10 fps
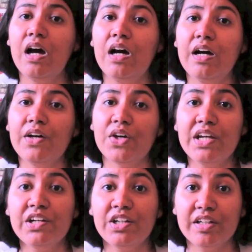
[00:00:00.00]
Uh,
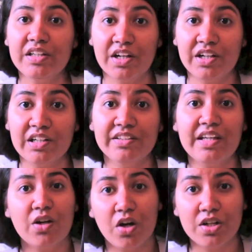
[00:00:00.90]
here in Ireland
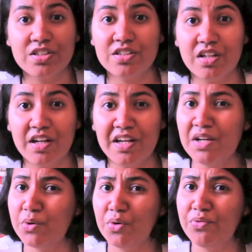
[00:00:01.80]
they cost a
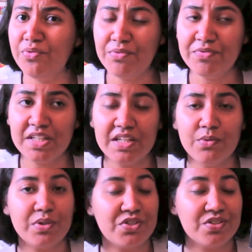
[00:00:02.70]
euro
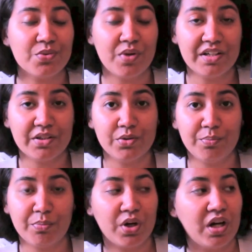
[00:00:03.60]
50 which is quite a
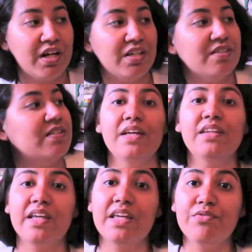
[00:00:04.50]
good price
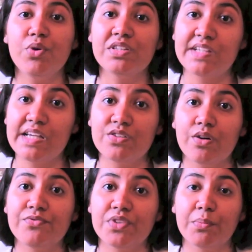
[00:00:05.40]
and they give you a taste
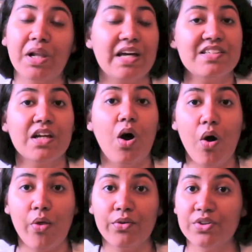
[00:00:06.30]
of some classic
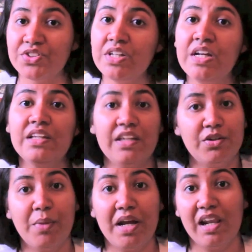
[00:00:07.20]
authors that
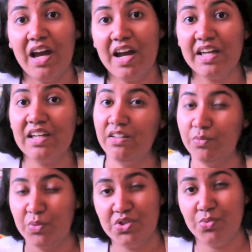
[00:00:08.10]
you might like
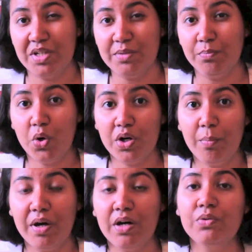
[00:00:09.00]
and want to read more
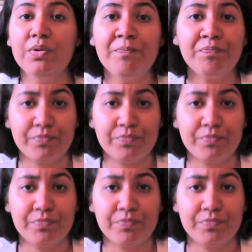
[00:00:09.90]
about.